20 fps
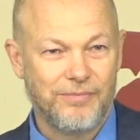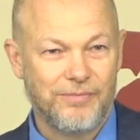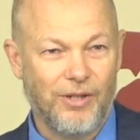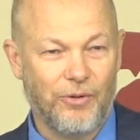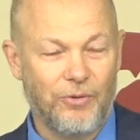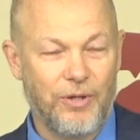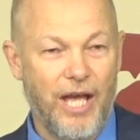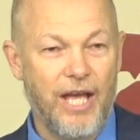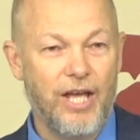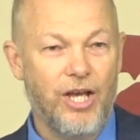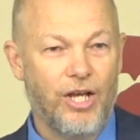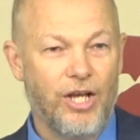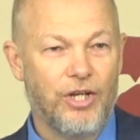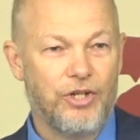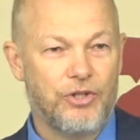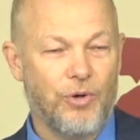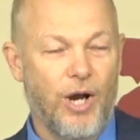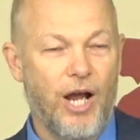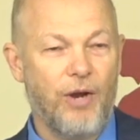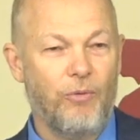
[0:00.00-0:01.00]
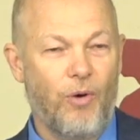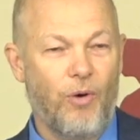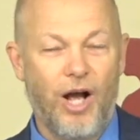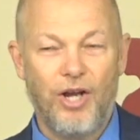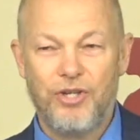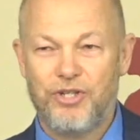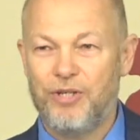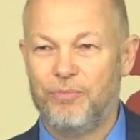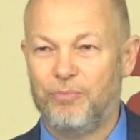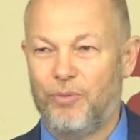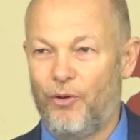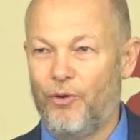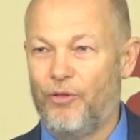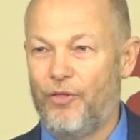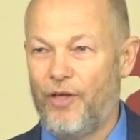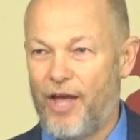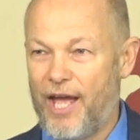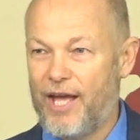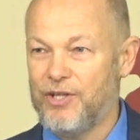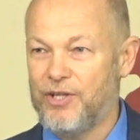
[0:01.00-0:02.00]
Okay? Try washing both
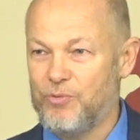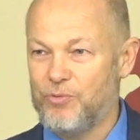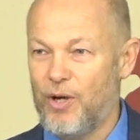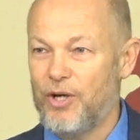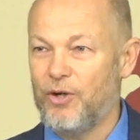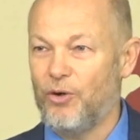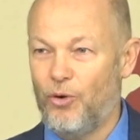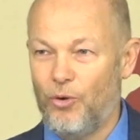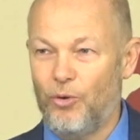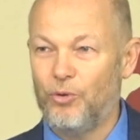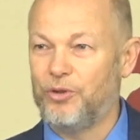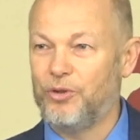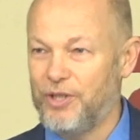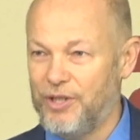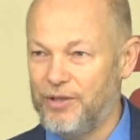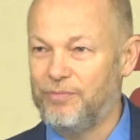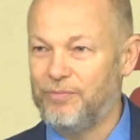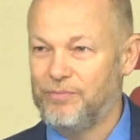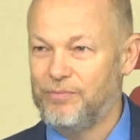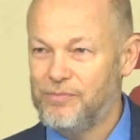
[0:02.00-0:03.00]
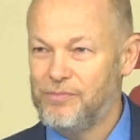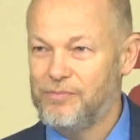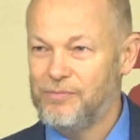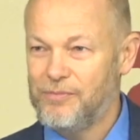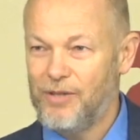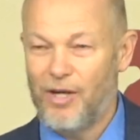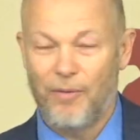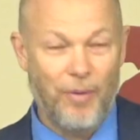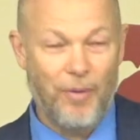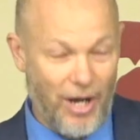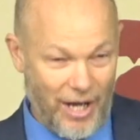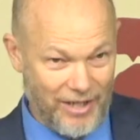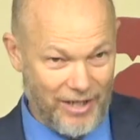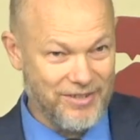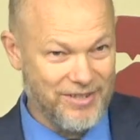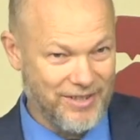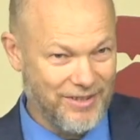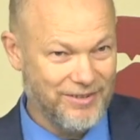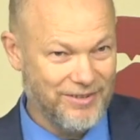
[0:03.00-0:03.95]
hands while you're holding a pot.